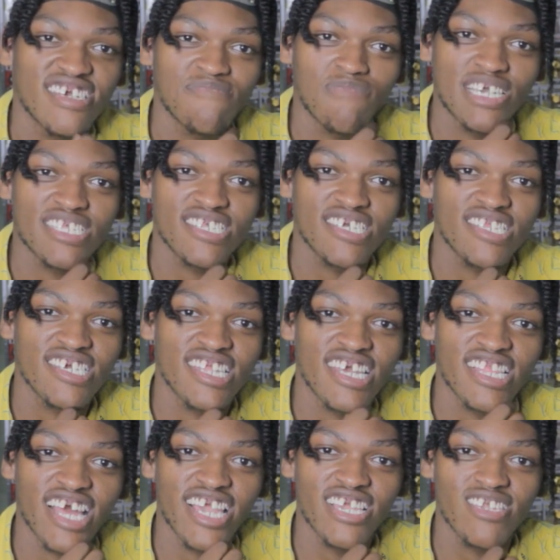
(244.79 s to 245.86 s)
Basically, they
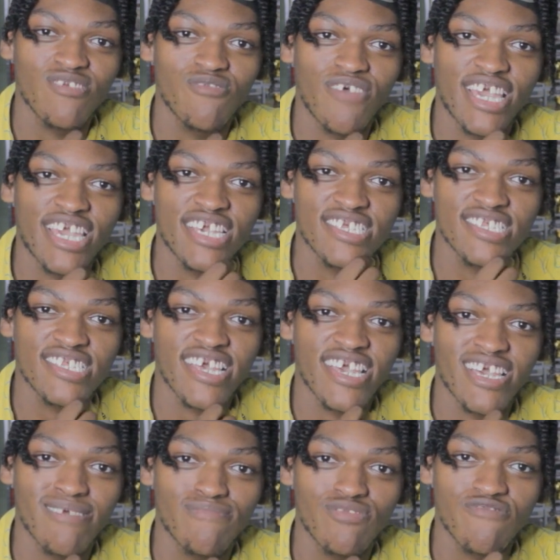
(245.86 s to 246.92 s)
like UA
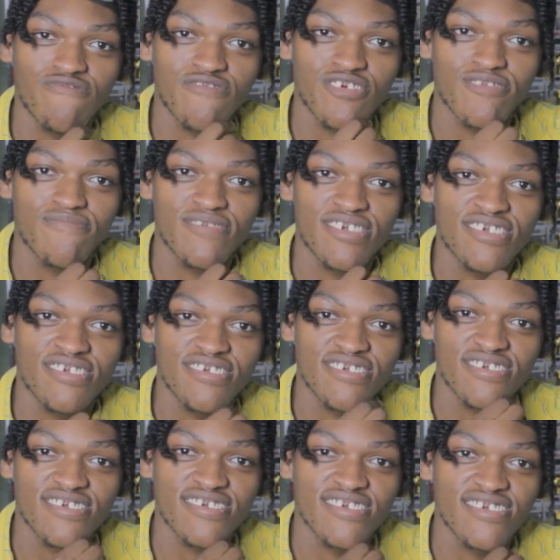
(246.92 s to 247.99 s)
exams, you feel me?
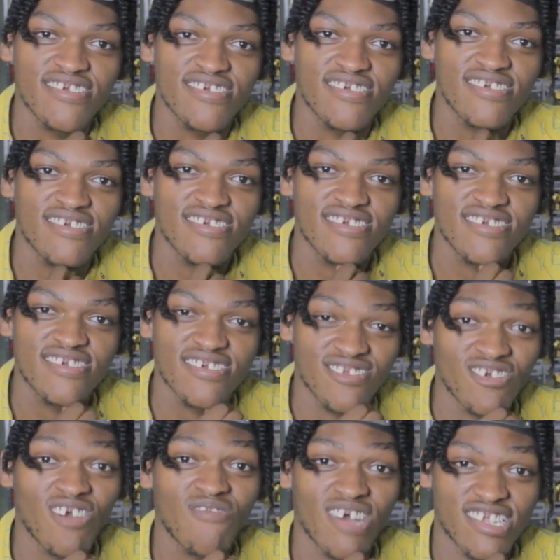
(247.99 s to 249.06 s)

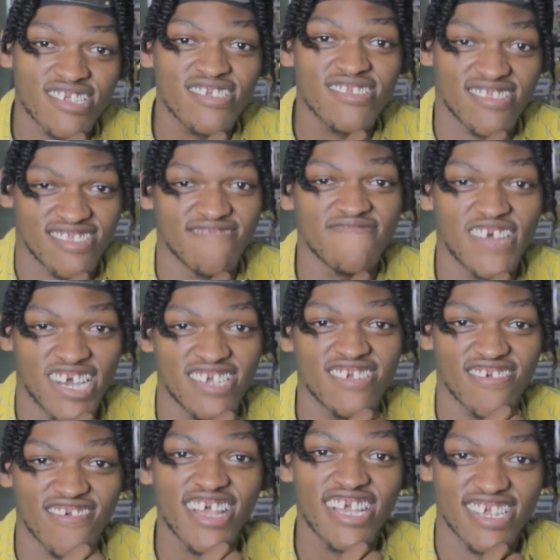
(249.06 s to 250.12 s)
Y'all watching My
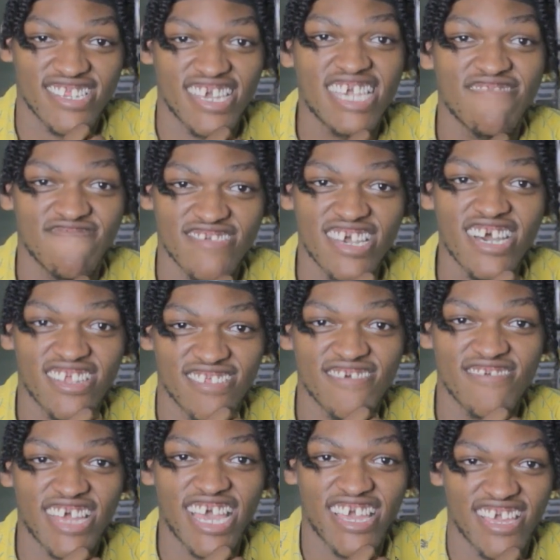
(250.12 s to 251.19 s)
Hero Academia, I know
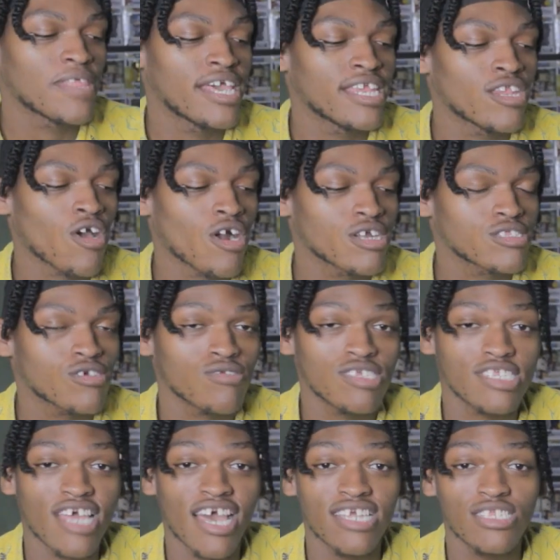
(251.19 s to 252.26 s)
that. And Naruto
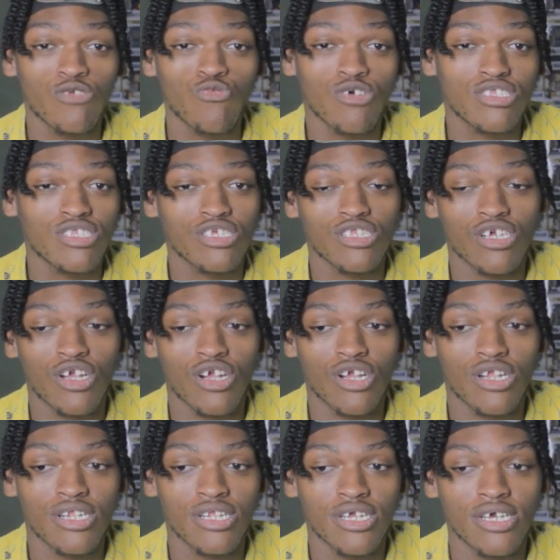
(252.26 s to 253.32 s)
decides he wants to
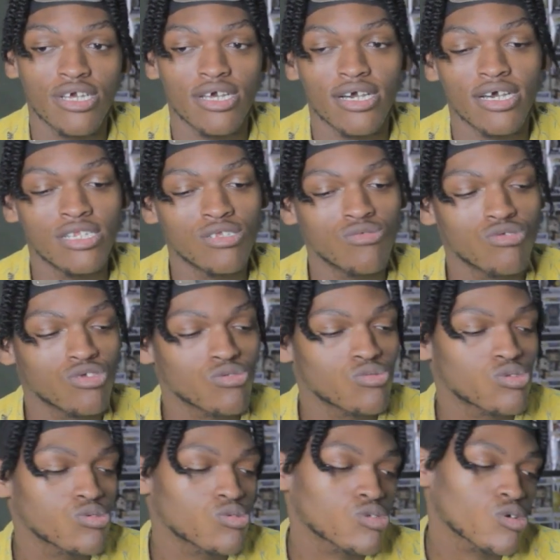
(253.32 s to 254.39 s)
learn a new
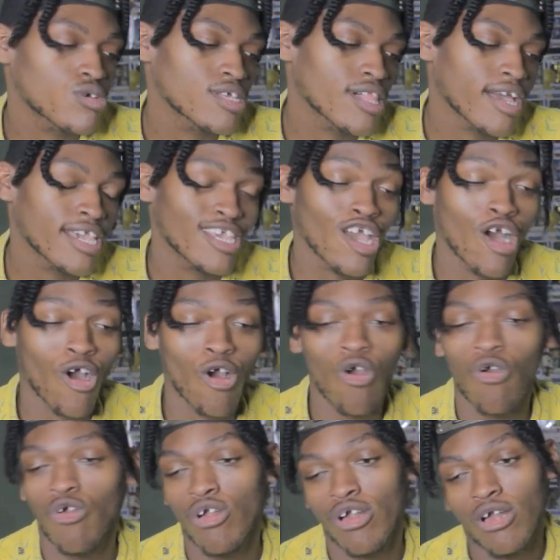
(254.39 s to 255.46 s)
jutsu, so he like,
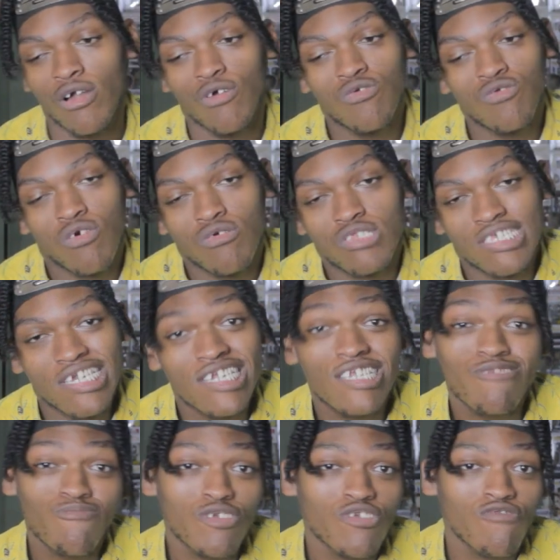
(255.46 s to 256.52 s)
yo, who gonna teach
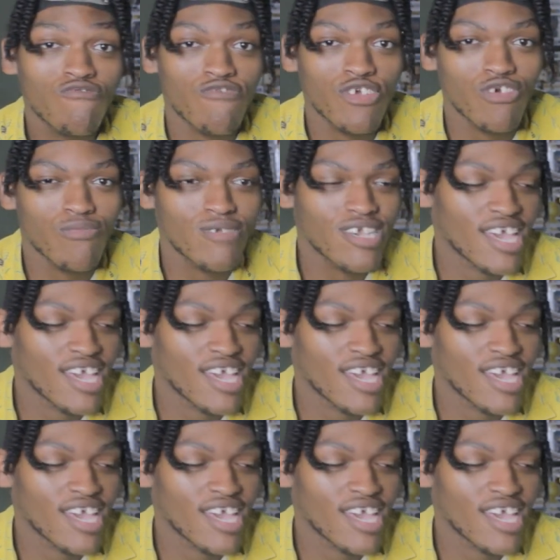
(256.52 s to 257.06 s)
me, you feel me?